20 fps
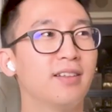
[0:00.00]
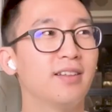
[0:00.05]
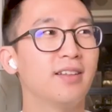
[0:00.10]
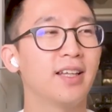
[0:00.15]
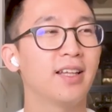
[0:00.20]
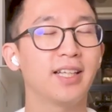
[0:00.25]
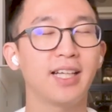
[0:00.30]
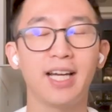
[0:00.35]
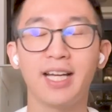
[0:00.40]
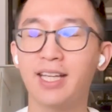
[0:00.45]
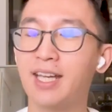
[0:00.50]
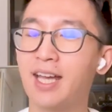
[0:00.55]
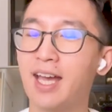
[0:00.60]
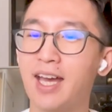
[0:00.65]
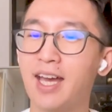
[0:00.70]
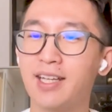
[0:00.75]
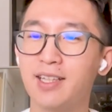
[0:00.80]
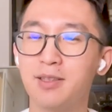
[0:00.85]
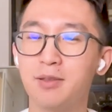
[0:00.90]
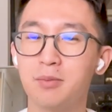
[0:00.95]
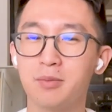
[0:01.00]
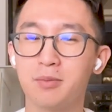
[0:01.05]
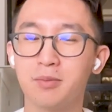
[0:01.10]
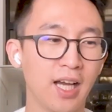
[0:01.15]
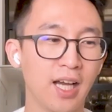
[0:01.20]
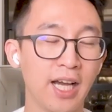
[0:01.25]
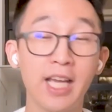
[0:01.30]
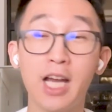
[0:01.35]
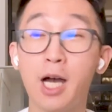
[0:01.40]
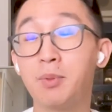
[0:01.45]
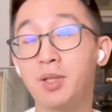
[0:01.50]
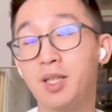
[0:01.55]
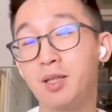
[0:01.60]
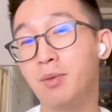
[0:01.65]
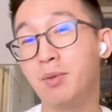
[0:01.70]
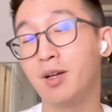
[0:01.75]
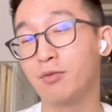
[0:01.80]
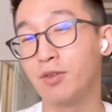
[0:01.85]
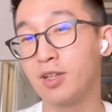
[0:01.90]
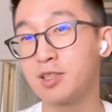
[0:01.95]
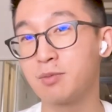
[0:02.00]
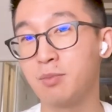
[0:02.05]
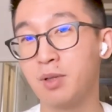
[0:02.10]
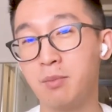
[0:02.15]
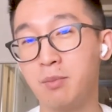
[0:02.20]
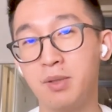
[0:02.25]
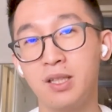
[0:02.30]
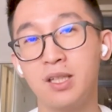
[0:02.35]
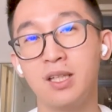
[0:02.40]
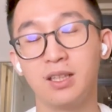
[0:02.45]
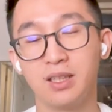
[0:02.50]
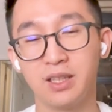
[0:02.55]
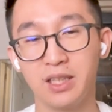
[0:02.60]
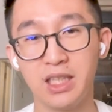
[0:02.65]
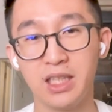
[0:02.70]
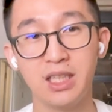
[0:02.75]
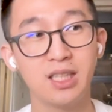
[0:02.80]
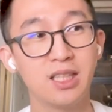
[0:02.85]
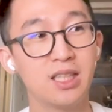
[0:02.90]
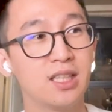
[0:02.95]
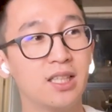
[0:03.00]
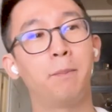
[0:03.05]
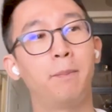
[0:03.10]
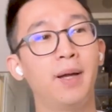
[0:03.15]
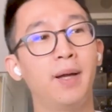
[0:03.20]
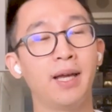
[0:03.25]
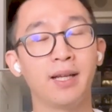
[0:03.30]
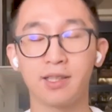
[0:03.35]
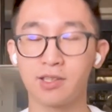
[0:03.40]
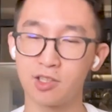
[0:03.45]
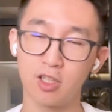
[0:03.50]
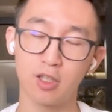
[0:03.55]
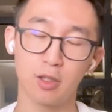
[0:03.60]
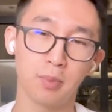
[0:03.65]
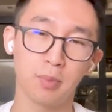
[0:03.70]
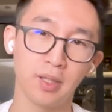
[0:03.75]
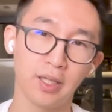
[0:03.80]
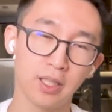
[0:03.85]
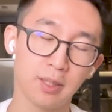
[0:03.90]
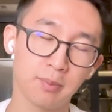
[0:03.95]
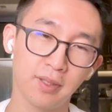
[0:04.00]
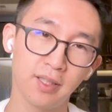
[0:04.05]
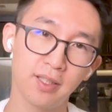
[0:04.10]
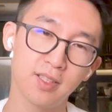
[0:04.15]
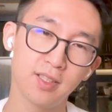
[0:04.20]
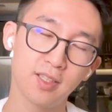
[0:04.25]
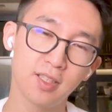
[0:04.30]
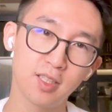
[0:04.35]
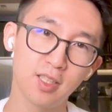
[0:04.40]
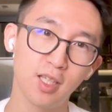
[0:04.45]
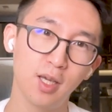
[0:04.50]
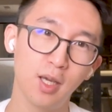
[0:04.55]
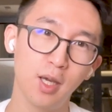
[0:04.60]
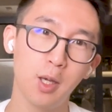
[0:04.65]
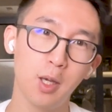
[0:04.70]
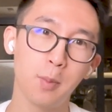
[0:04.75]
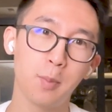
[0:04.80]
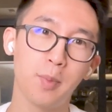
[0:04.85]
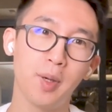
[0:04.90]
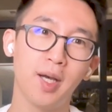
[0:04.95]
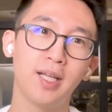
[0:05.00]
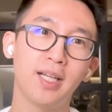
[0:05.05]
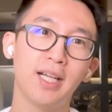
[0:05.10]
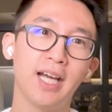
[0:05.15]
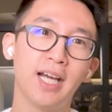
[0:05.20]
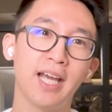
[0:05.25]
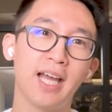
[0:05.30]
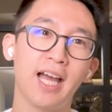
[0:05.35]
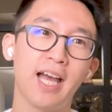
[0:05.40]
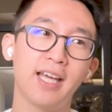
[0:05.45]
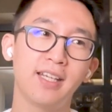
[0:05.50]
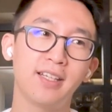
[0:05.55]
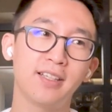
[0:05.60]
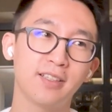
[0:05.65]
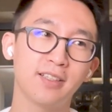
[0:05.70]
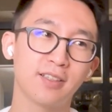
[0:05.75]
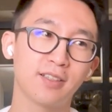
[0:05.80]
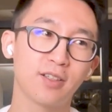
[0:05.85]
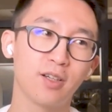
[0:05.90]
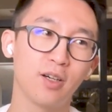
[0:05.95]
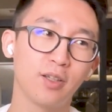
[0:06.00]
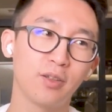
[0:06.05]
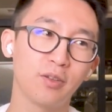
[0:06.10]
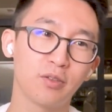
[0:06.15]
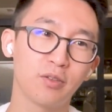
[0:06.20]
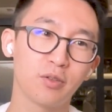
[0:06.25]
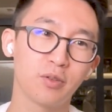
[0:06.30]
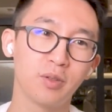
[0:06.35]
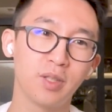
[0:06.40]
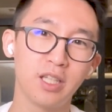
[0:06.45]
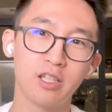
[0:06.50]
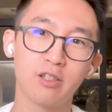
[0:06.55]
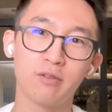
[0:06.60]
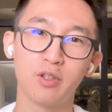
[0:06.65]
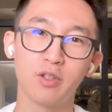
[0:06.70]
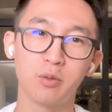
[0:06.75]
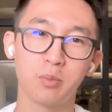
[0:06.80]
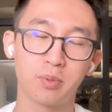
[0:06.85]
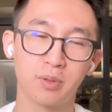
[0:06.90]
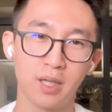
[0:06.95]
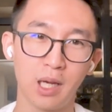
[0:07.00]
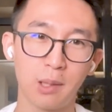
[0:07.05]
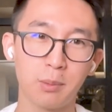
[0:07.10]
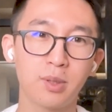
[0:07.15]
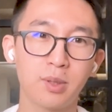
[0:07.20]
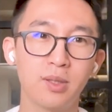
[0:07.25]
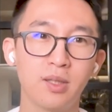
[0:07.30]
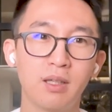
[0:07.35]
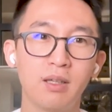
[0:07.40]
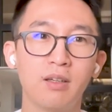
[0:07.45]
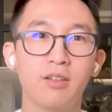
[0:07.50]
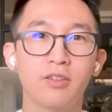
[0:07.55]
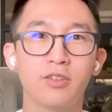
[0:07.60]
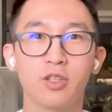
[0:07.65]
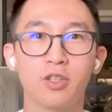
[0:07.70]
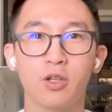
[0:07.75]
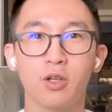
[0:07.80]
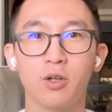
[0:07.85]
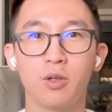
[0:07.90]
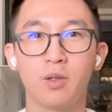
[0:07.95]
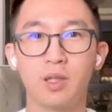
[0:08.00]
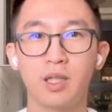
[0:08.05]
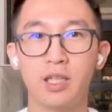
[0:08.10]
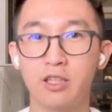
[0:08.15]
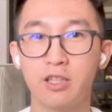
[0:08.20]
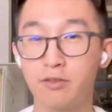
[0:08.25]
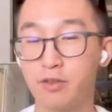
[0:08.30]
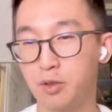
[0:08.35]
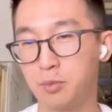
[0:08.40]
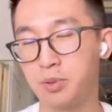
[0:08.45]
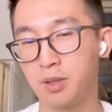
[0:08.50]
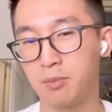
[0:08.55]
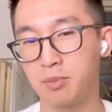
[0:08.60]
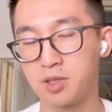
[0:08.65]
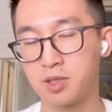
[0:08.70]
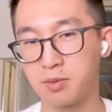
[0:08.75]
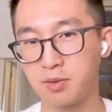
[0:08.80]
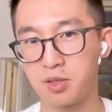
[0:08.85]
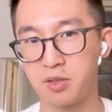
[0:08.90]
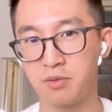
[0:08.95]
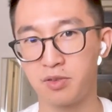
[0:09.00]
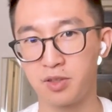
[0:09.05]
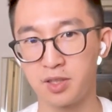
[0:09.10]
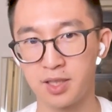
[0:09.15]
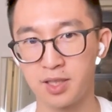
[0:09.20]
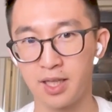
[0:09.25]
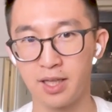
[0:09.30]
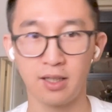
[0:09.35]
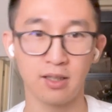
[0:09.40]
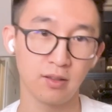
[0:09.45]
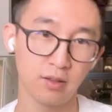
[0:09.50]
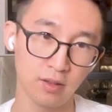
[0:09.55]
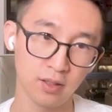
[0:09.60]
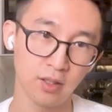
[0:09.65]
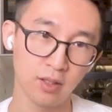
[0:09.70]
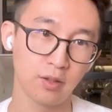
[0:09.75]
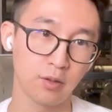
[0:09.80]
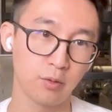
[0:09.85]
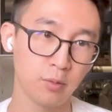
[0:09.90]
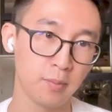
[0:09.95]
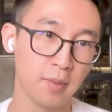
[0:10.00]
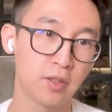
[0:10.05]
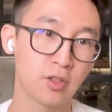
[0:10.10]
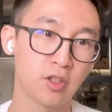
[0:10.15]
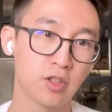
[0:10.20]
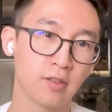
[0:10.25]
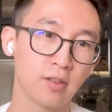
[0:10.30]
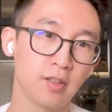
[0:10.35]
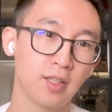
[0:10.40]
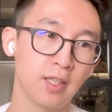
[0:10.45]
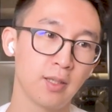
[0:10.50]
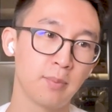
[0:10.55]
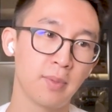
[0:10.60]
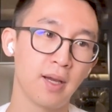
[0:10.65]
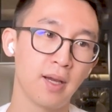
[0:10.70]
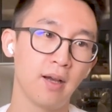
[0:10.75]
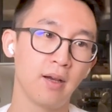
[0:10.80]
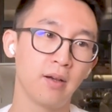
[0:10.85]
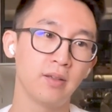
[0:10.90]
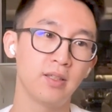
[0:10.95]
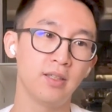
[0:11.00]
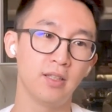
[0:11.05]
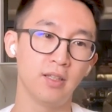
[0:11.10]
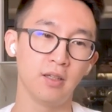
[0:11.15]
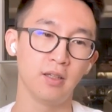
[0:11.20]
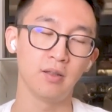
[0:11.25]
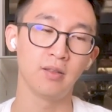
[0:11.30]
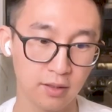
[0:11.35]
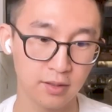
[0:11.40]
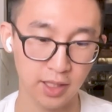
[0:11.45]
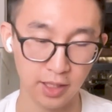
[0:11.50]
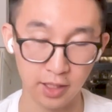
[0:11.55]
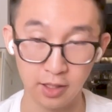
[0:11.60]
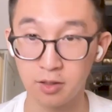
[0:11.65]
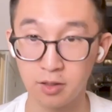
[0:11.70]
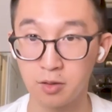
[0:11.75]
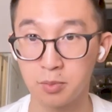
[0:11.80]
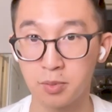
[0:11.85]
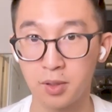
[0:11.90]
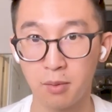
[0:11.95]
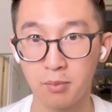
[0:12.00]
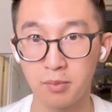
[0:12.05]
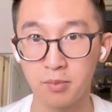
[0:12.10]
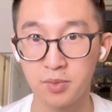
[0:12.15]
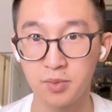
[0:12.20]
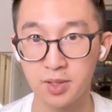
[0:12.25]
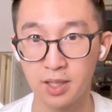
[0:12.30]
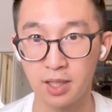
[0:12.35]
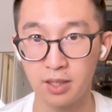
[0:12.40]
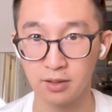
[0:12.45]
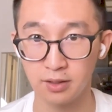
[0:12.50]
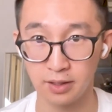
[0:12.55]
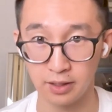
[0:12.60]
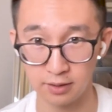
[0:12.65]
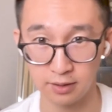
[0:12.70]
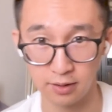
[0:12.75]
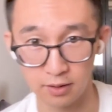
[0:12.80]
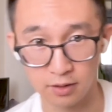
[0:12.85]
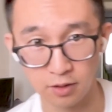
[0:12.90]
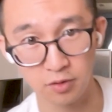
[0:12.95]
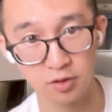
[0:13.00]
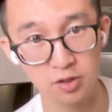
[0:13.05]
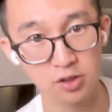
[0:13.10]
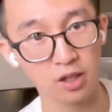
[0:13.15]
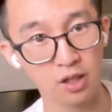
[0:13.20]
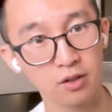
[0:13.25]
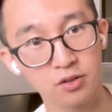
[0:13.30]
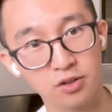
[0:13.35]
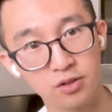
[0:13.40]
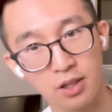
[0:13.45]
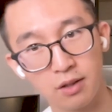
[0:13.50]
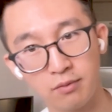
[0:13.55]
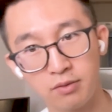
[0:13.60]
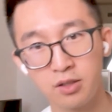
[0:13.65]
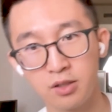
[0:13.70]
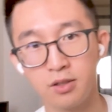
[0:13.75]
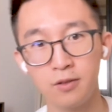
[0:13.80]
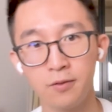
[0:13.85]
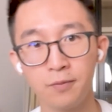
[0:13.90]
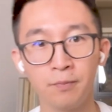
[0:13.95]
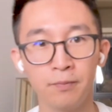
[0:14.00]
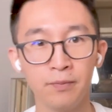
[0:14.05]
Like, I updated my resume immediately and I started applying to places, but I hadn't gone through interview prep. So interview prep, especially for tech, look, we mentioned earlier about, technical problems that like the coding challenges you have to do.